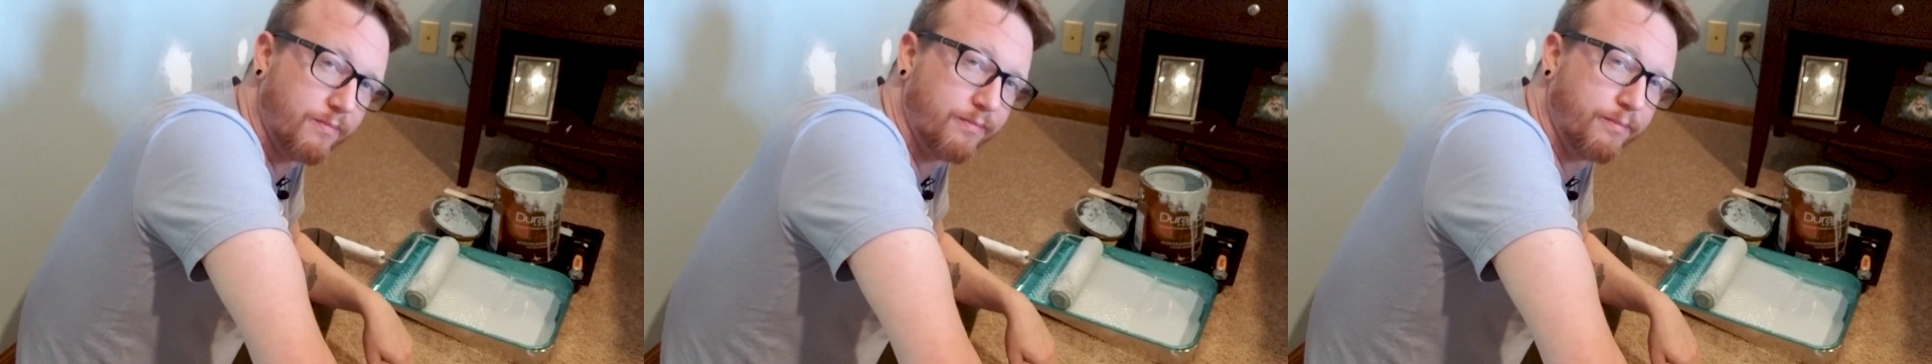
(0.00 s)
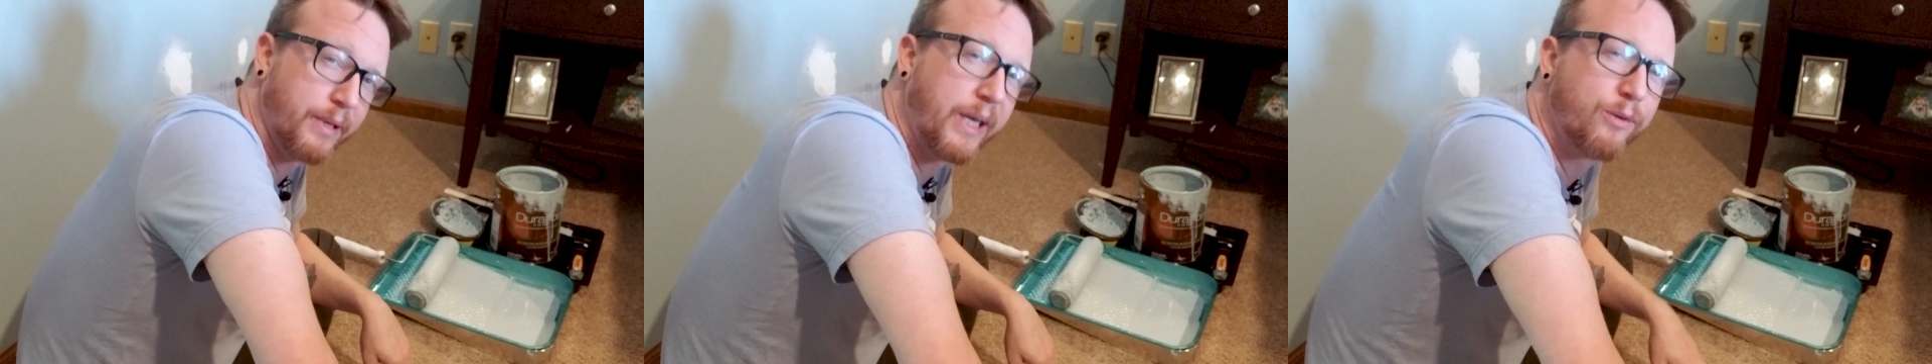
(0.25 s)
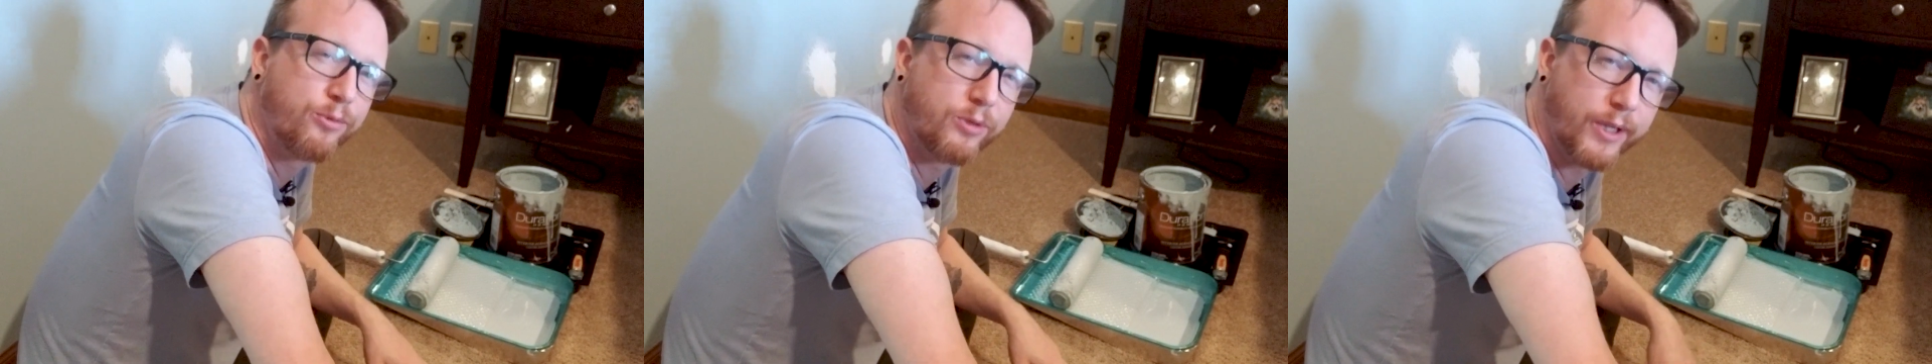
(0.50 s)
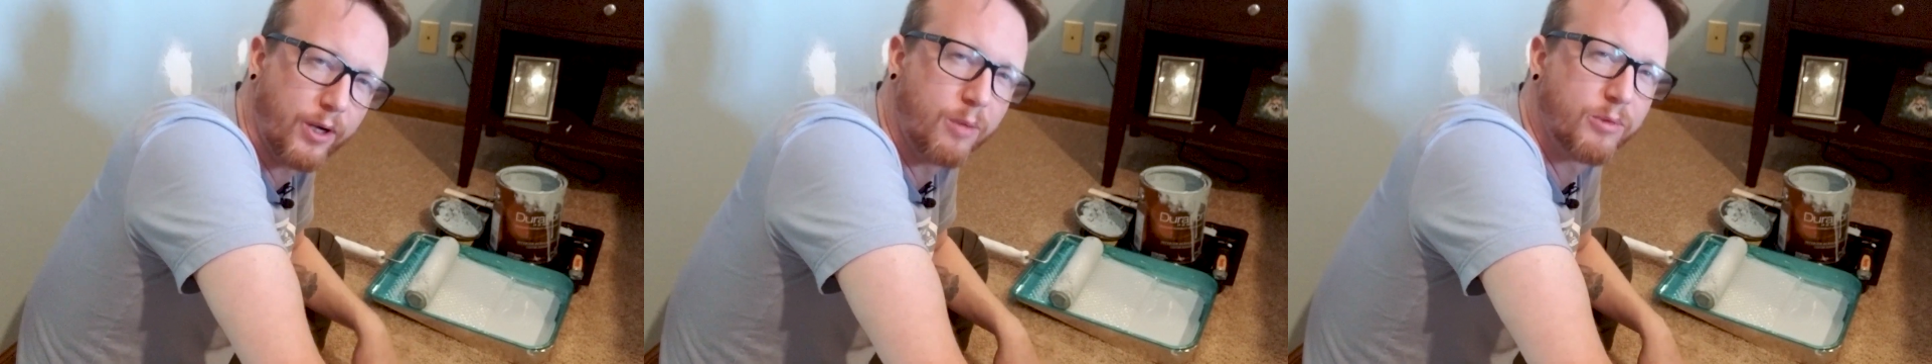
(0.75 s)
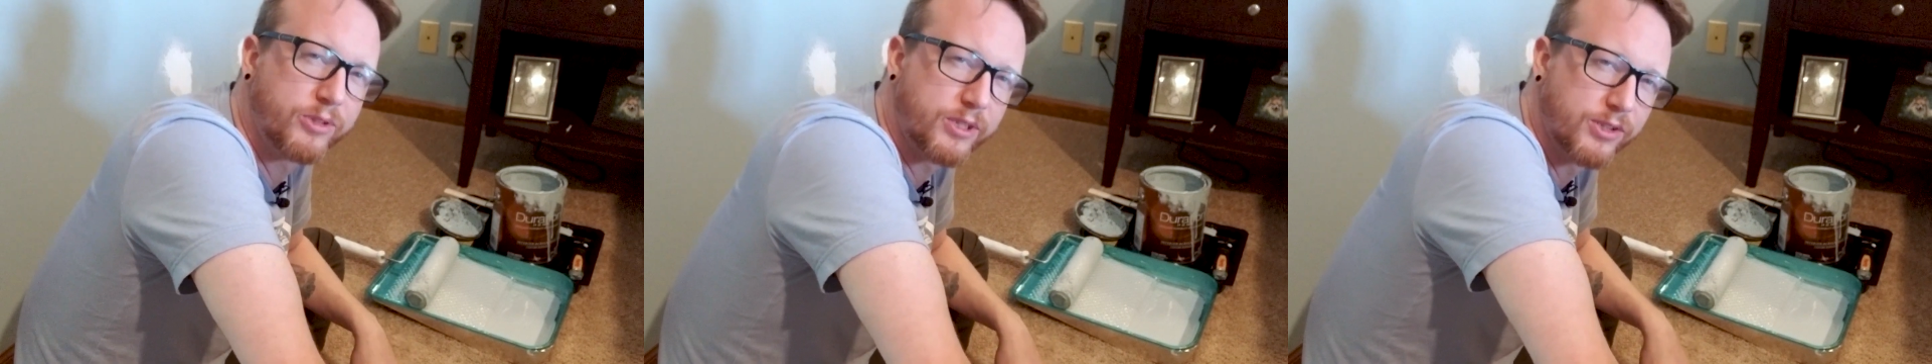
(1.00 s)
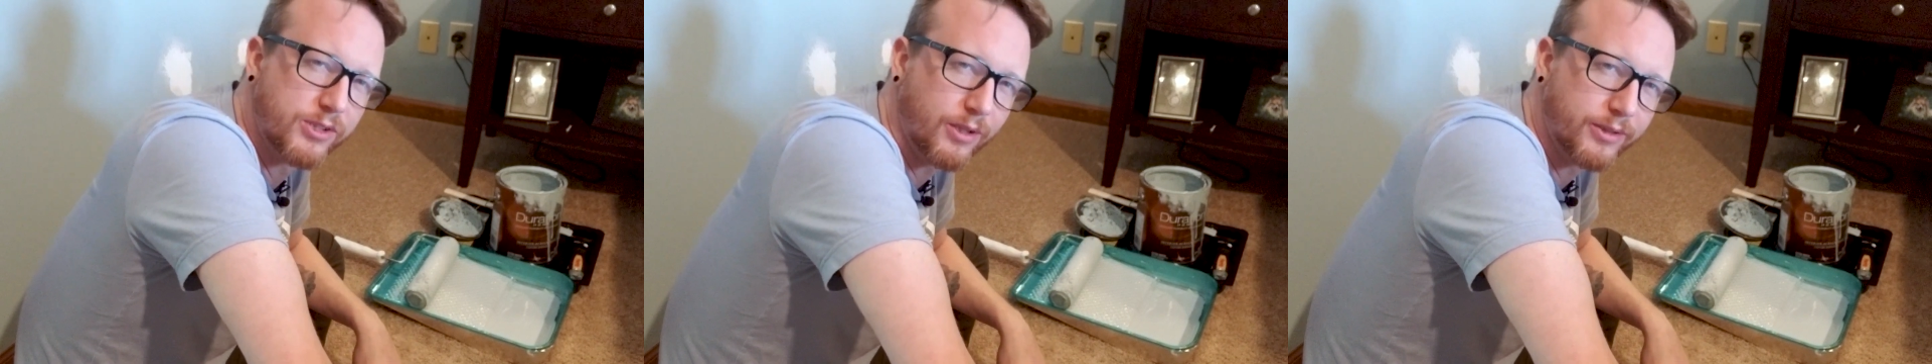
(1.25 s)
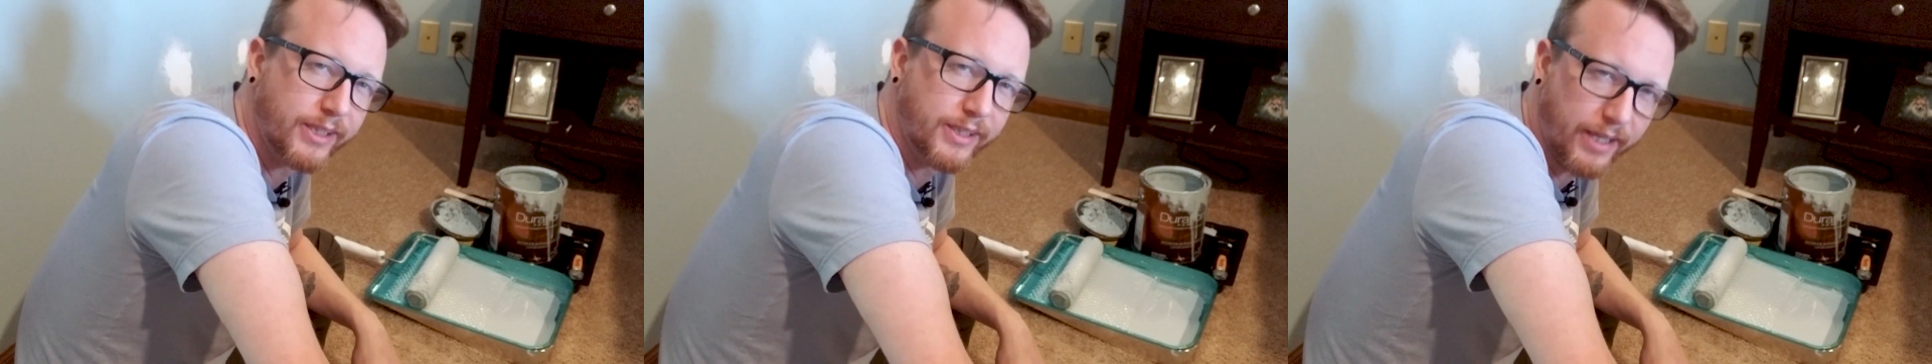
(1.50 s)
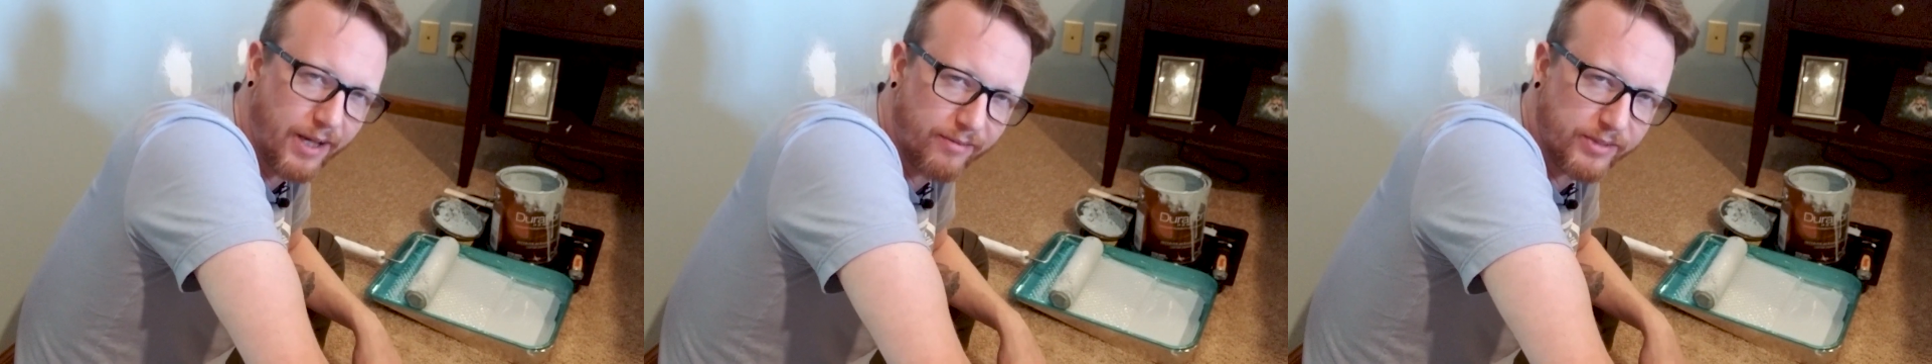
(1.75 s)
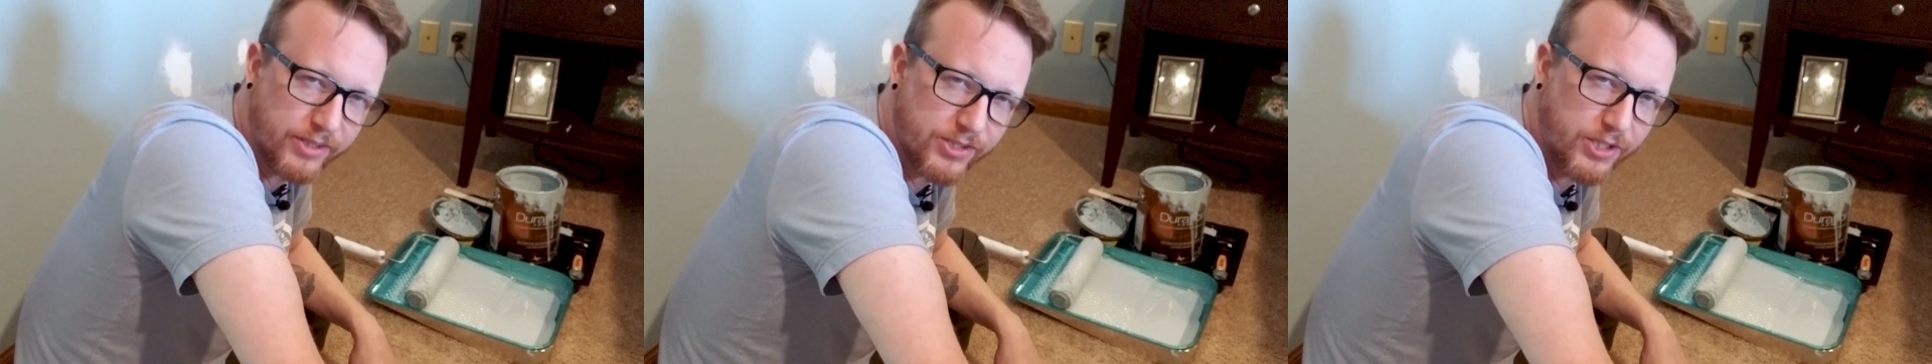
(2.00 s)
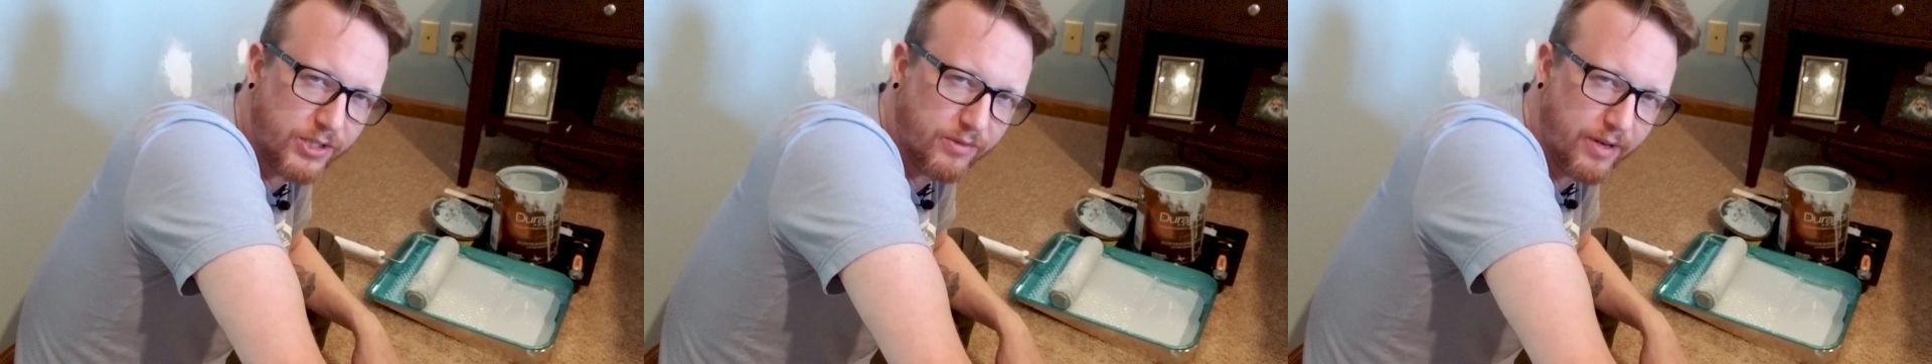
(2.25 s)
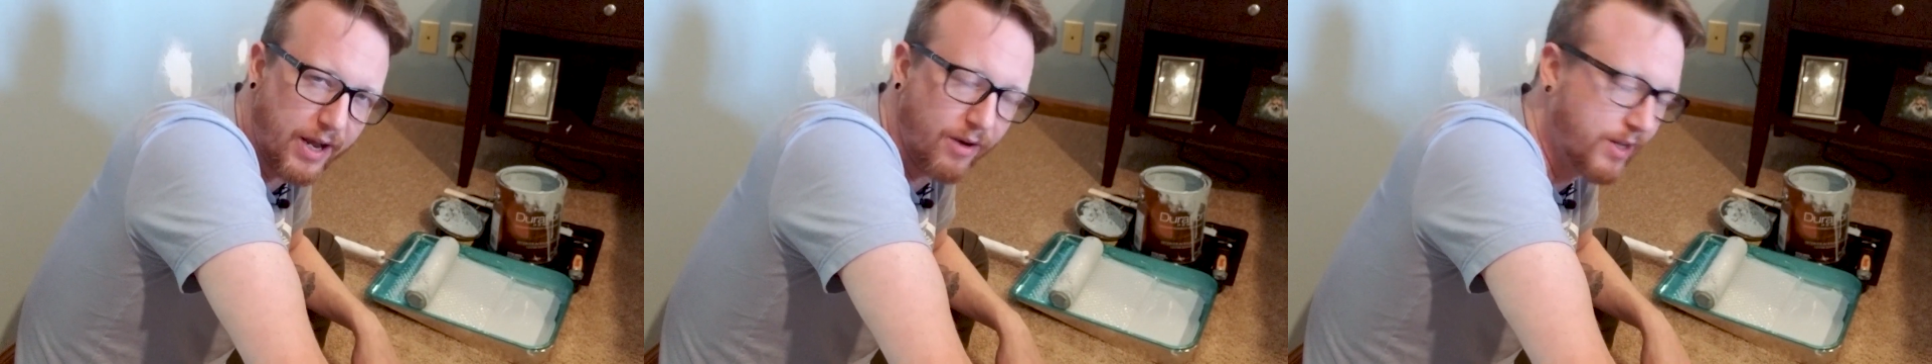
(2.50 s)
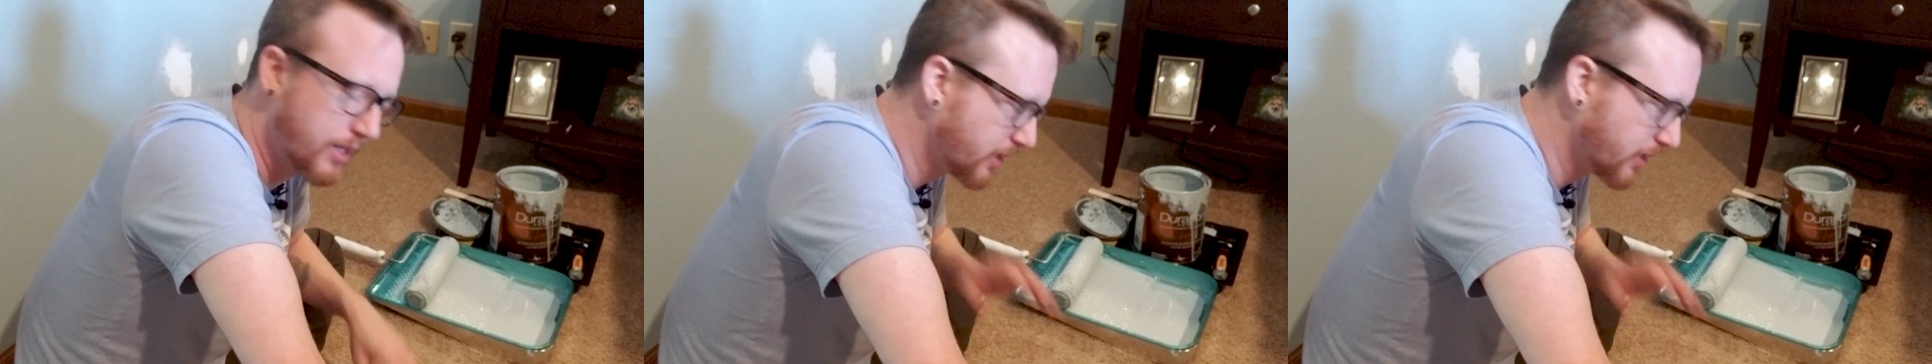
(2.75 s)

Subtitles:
painfully, almost insultingly obvious to you now,